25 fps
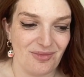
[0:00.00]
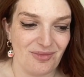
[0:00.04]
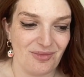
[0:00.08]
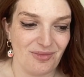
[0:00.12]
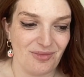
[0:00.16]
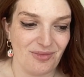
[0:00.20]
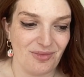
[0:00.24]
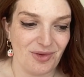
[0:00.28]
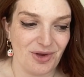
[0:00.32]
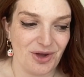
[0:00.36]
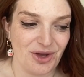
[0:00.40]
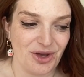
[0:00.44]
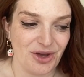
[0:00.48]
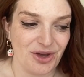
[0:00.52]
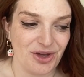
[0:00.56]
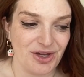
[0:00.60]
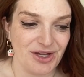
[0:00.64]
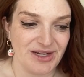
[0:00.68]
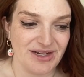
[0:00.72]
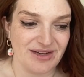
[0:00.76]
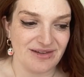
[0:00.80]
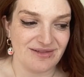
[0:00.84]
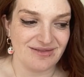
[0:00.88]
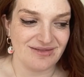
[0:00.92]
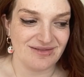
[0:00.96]

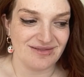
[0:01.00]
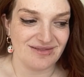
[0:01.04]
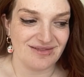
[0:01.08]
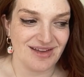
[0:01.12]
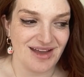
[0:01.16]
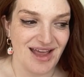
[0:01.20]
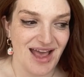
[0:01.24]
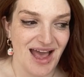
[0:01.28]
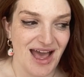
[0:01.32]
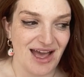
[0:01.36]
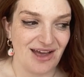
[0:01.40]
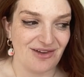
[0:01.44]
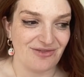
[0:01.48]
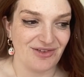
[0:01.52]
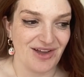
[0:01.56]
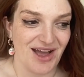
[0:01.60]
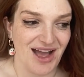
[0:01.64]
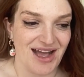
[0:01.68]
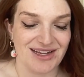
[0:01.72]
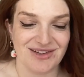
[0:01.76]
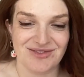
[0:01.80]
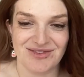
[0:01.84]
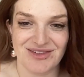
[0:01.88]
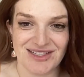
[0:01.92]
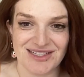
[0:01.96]
could have kind
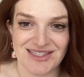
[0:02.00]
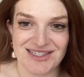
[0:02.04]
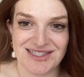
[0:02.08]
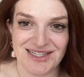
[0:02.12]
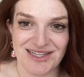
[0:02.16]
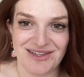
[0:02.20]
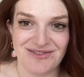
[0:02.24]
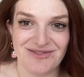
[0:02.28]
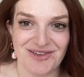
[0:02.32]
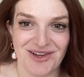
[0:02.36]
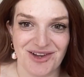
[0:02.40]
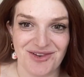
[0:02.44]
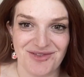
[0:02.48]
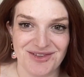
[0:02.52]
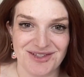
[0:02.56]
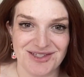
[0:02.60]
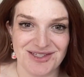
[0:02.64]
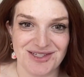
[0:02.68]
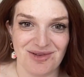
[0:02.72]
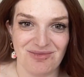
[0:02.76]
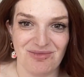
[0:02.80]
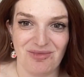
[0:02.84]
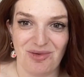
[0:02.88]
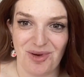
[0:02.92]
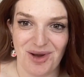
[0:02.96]
of conceived of at
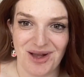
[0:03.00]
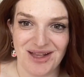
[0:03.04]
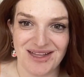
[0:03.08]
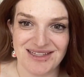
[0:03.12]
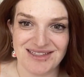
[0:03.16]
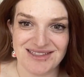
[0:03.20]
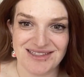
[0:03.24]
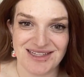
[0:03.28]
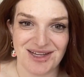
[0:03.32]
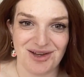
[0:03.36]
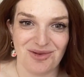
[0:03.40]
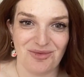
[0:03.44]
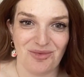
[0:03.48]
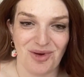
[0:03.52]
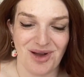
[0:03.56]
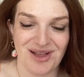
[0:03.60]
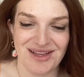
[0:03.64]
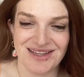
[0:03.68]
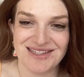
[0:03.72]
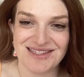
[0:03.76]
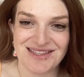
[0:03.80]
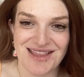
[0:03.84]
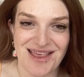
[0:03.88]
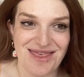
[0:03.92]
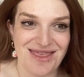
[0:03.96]
some point. It's like, what is
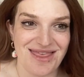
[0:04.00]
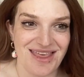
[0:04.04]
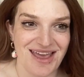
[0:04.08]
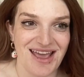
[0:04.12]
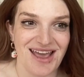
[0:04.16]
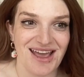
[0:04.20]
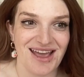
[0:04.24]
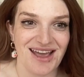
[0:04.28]
the thing?